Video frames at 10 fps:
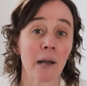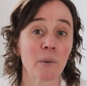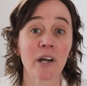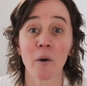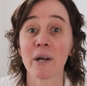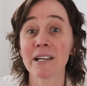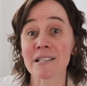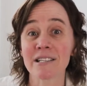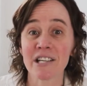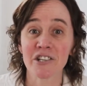I would go
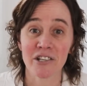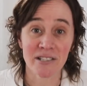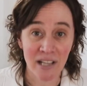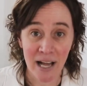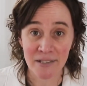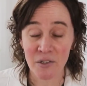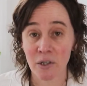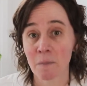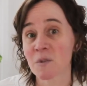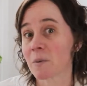into teachers'
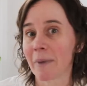classrooms with